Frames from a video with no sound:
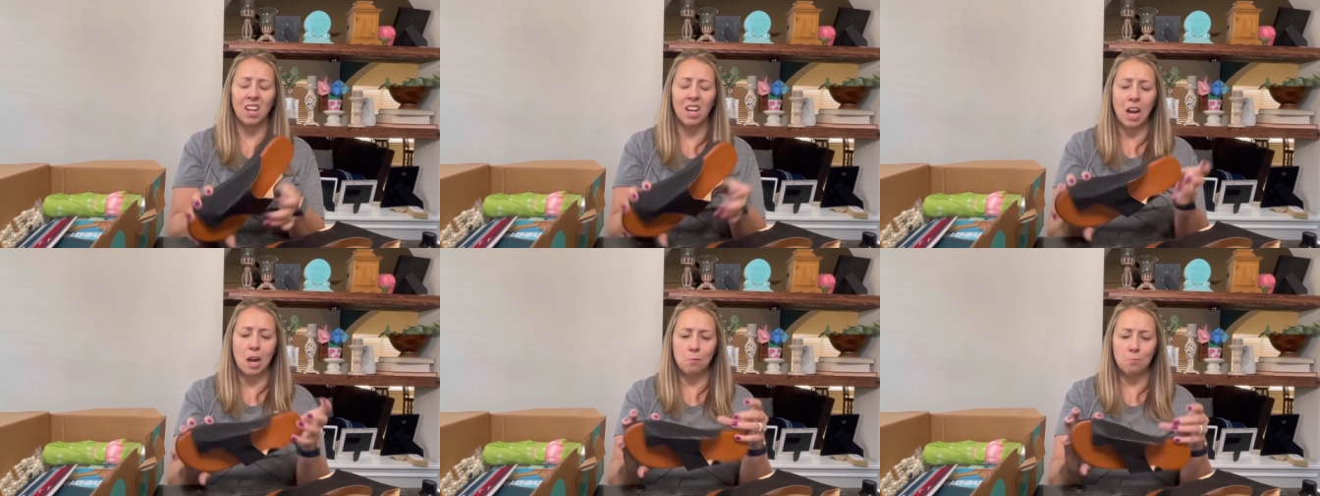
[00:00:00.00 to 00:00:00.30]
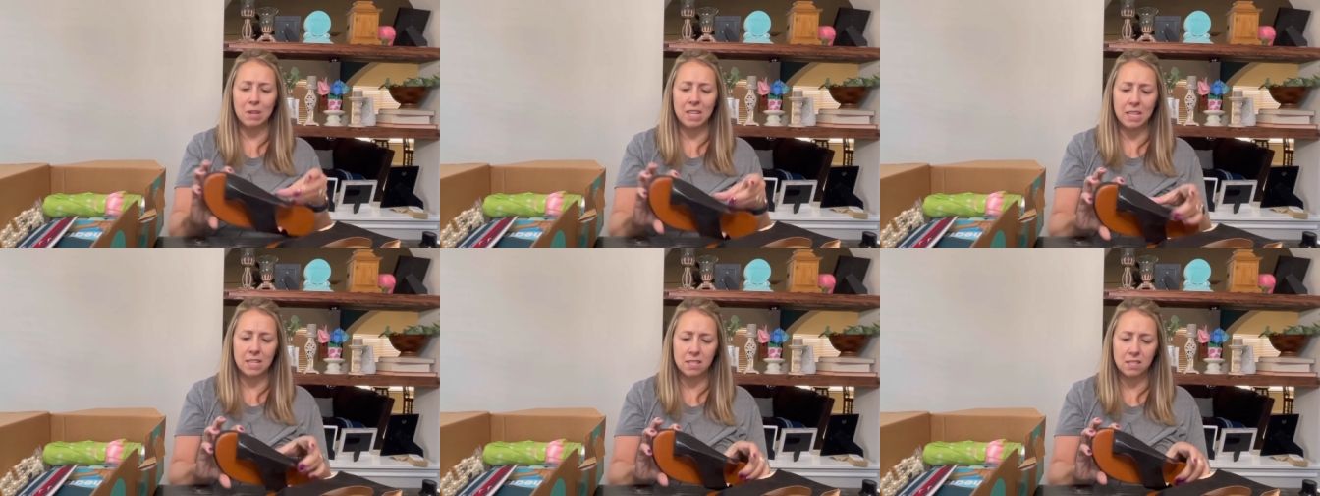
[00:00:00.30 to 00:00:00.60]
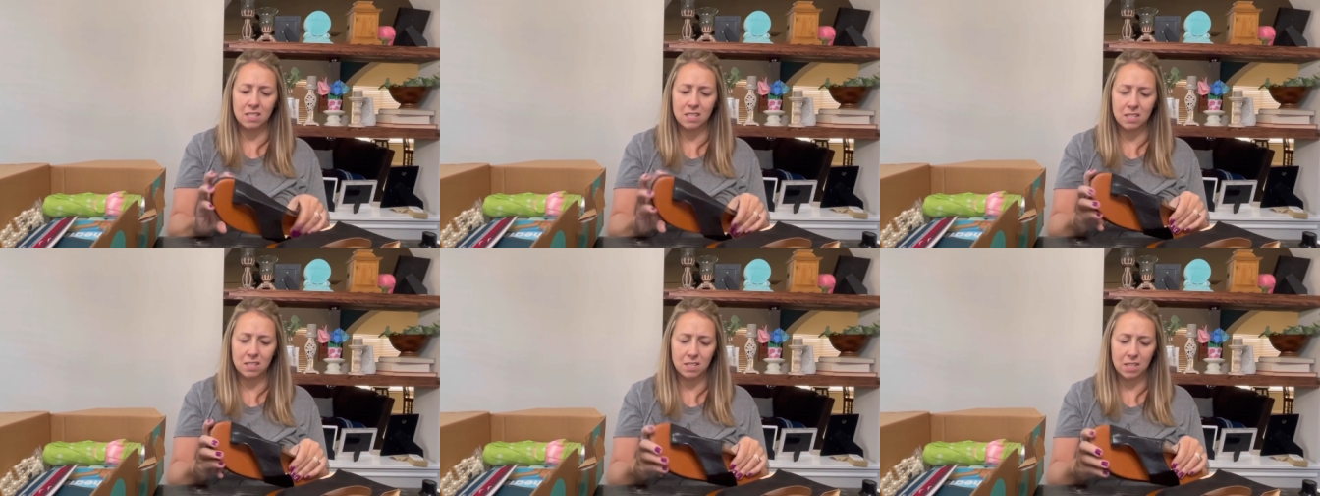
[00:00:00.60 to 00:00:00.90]
I mean, this
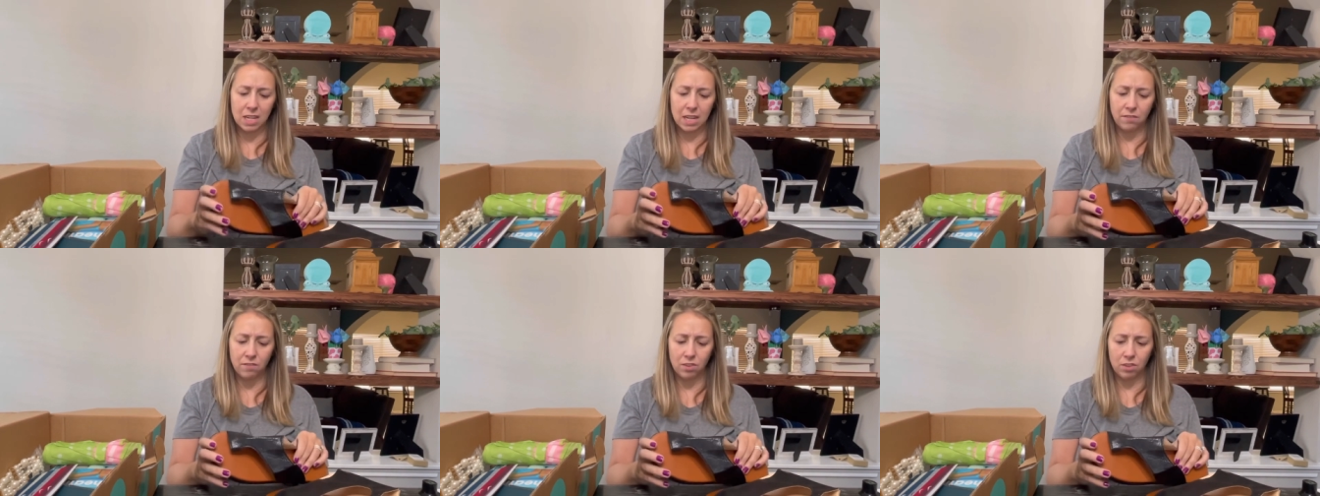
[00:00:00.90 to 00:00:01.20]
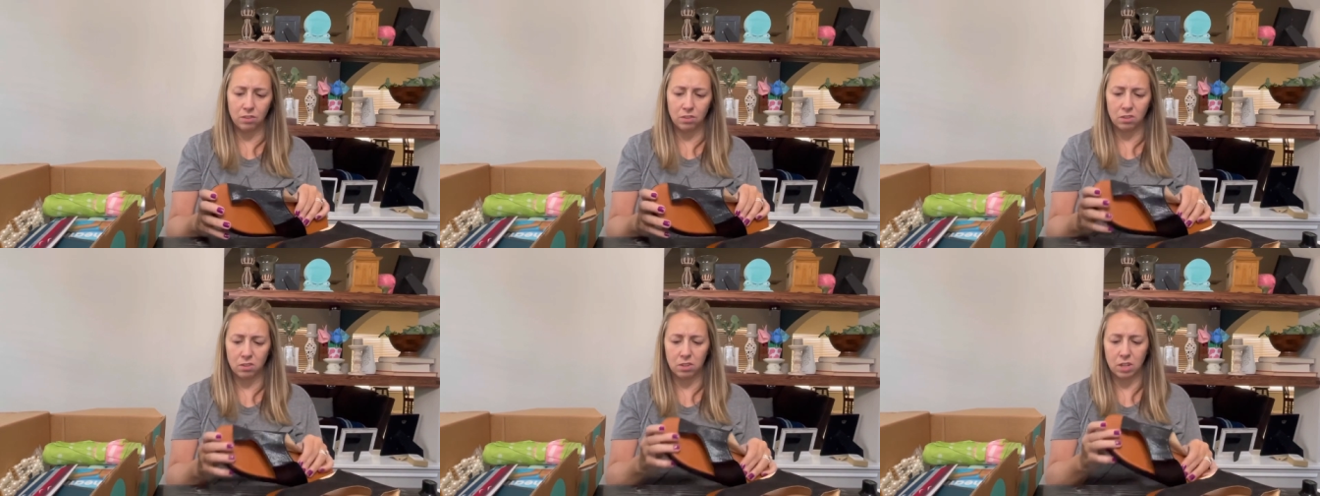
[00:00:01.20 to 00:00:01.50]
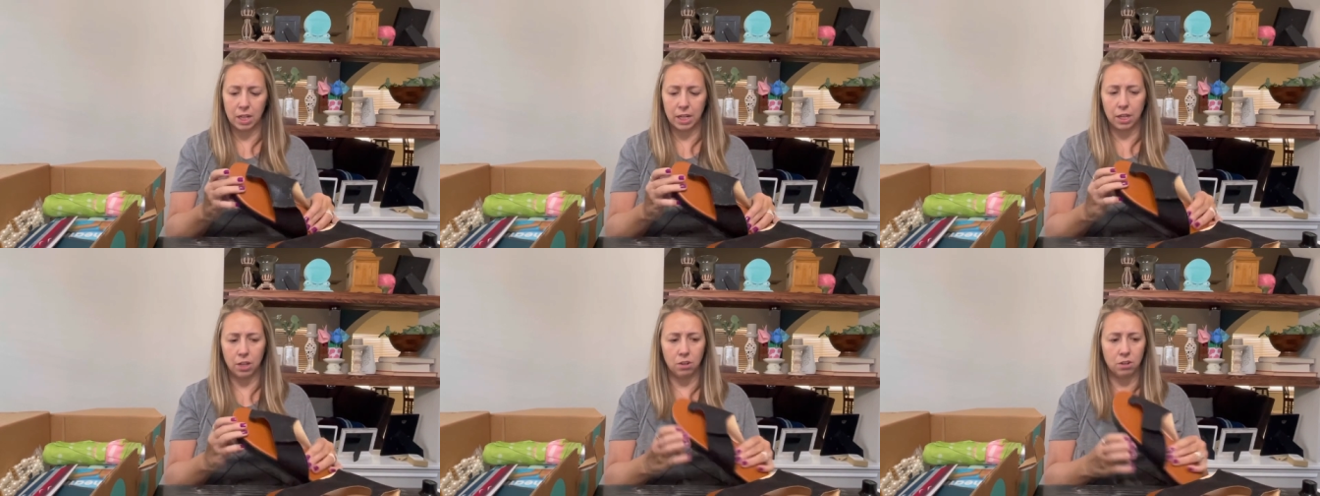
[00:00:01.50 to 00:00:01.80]
doesn't even look
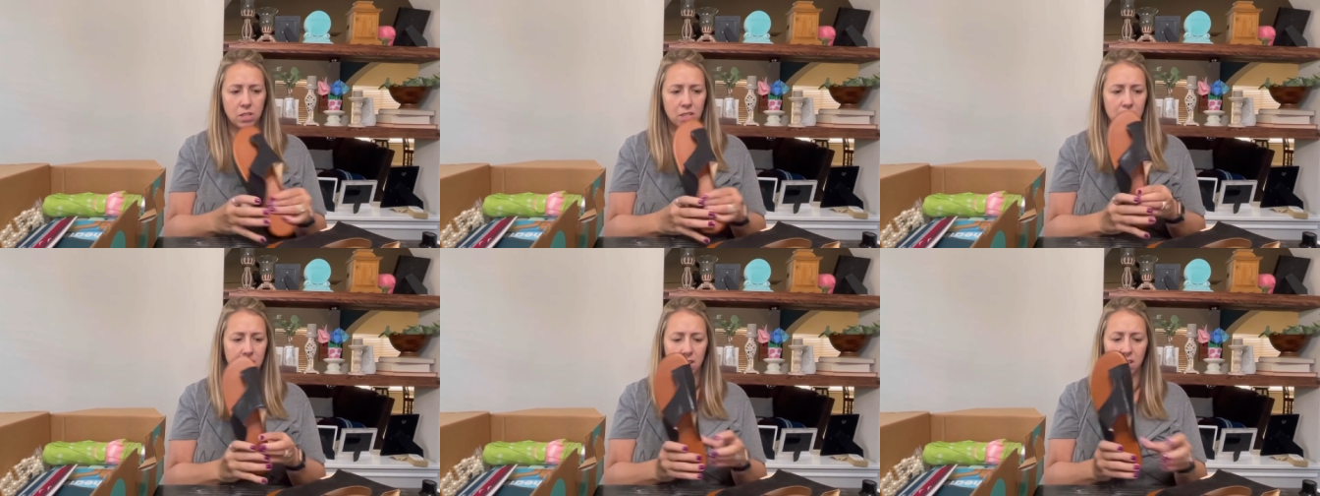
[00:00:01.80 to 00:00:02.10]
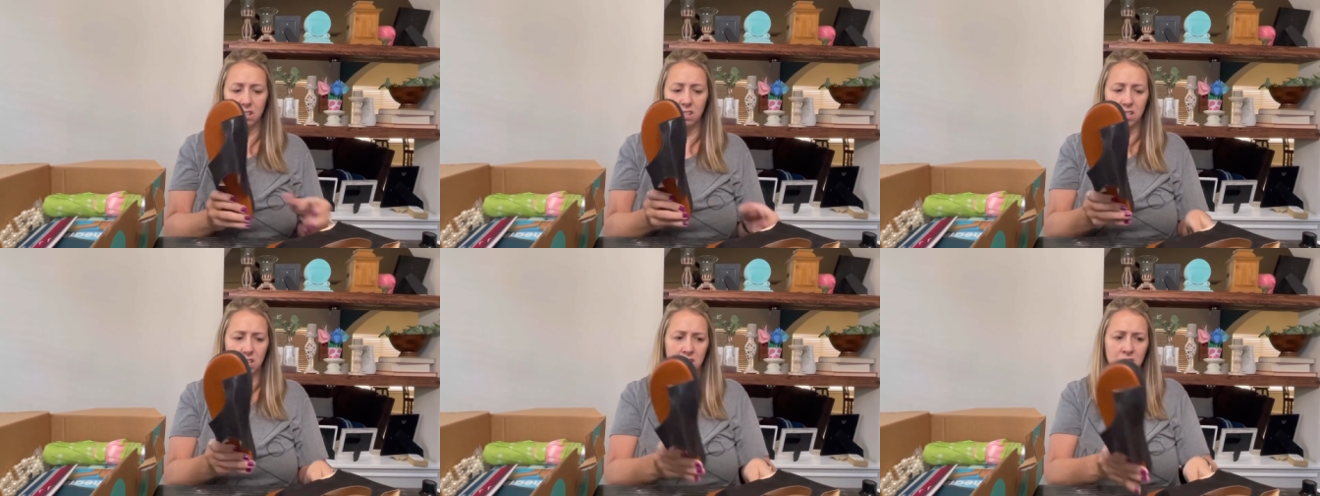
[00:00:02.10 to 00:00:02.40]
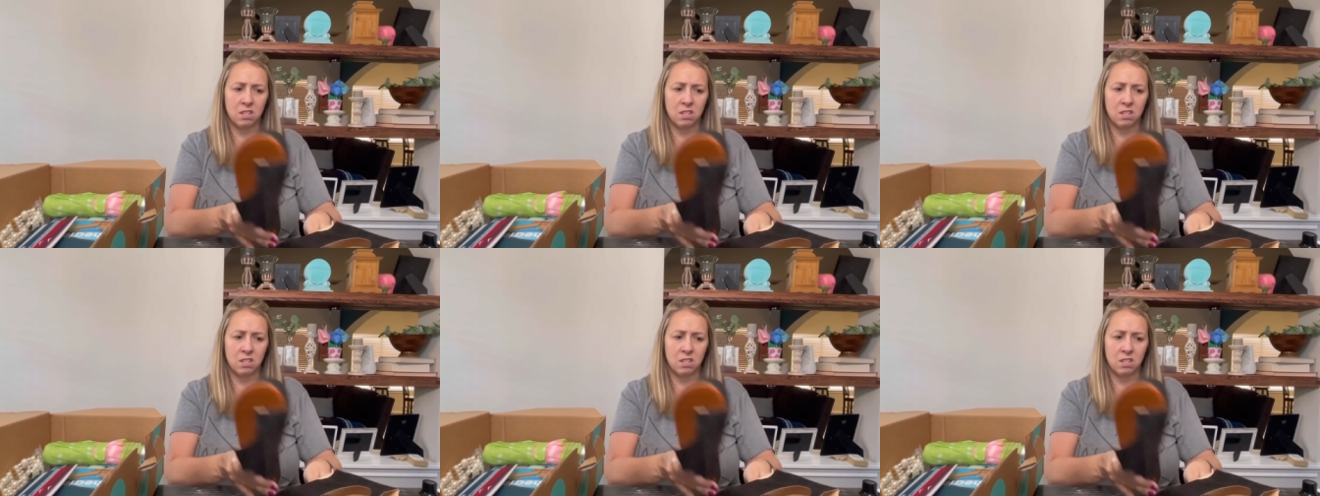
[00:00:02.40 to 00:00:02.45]
like you could sell it at the